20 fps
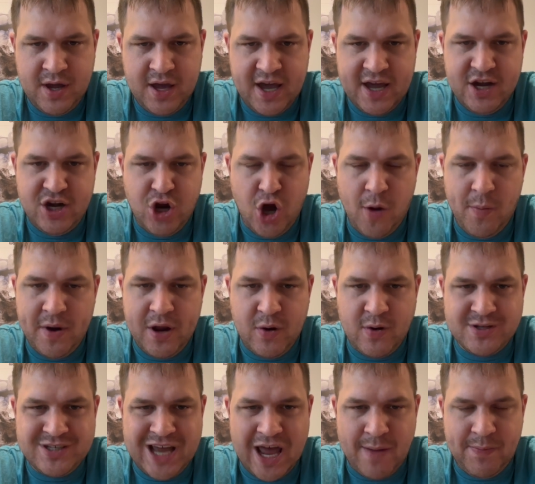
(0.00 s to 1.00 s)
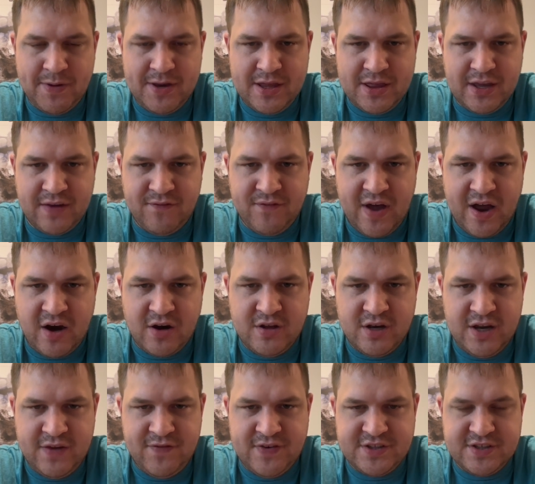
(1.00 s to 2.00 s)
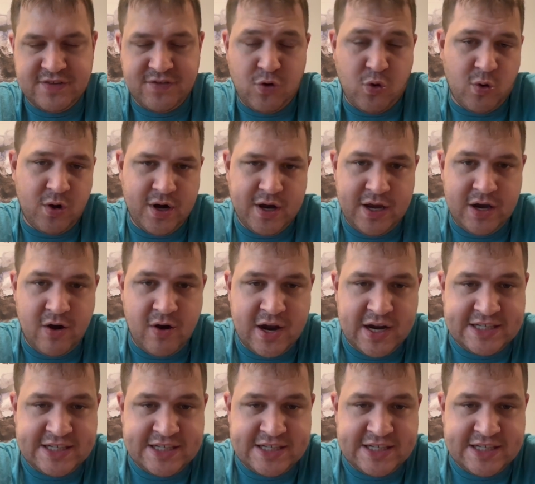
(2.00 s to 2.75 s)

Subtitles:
And nobody was happy that they fired the defensive coordinator,